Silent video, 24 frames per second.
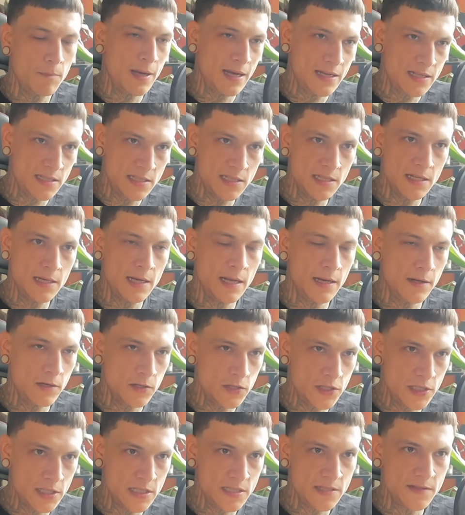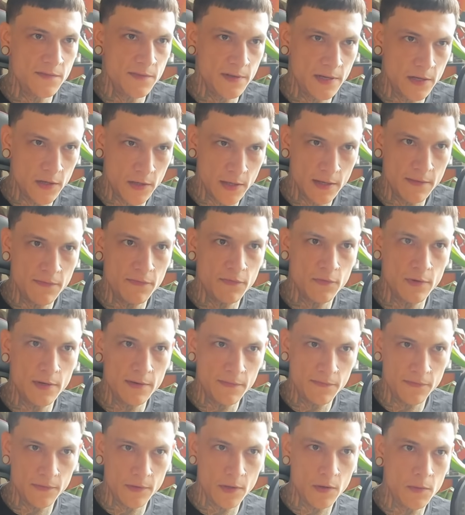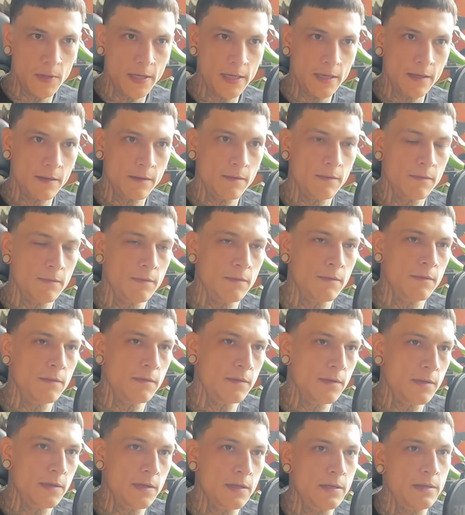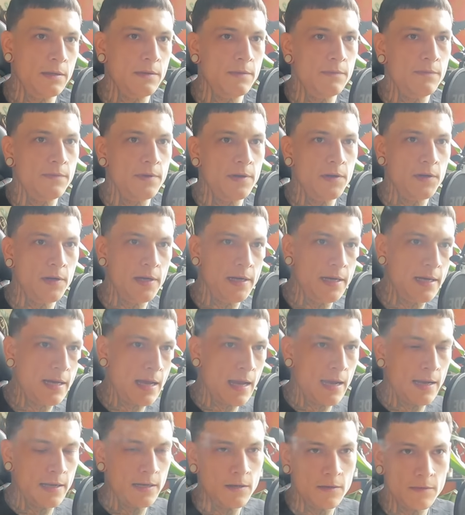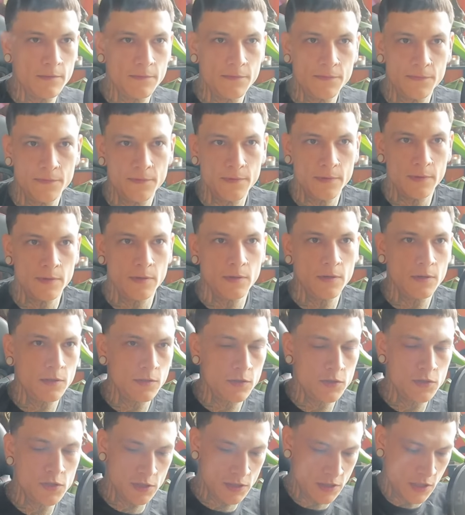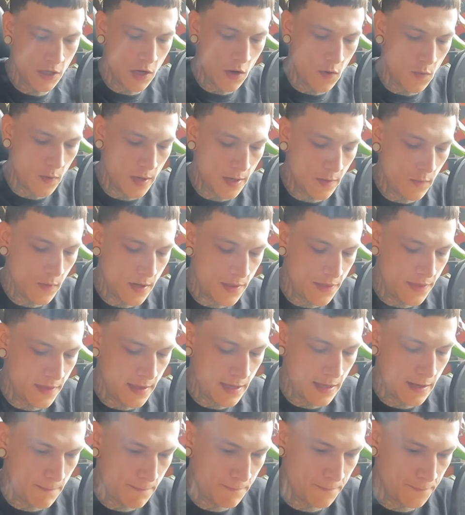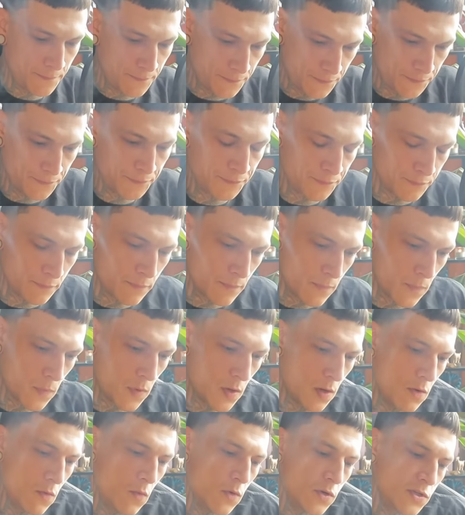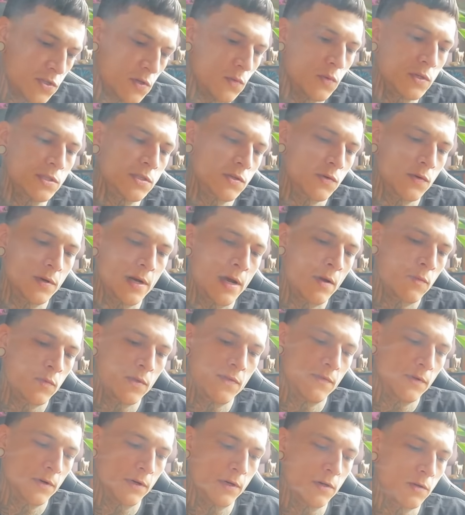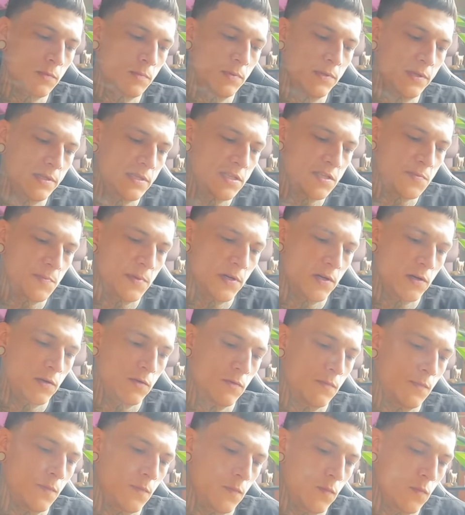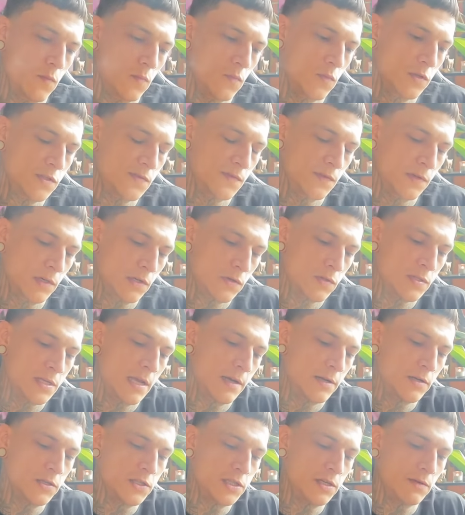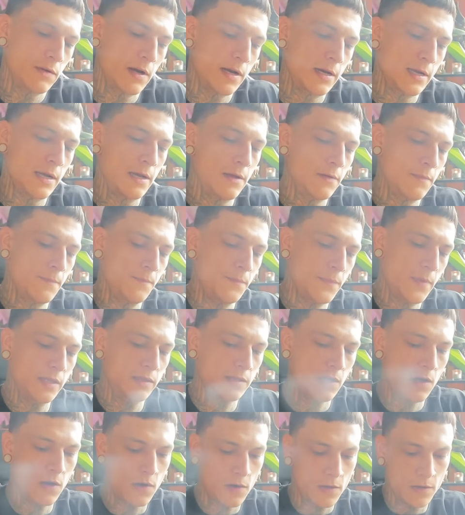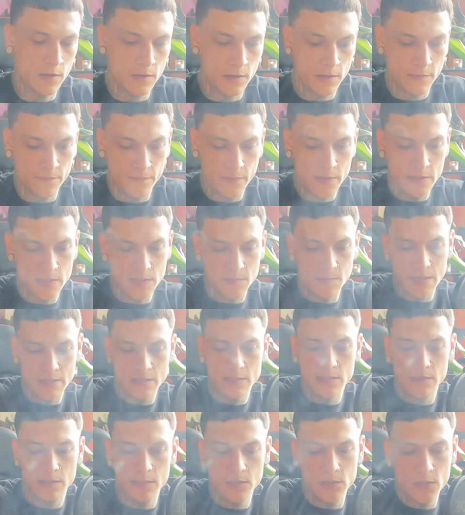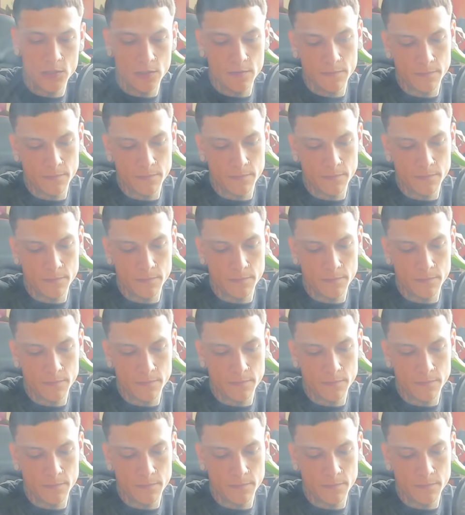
Piscean energy is very free-flowing, very kind of just going with it. So what's going on with Virgo, please, Spirit? What's Virgo's energy right now at the heart of this message?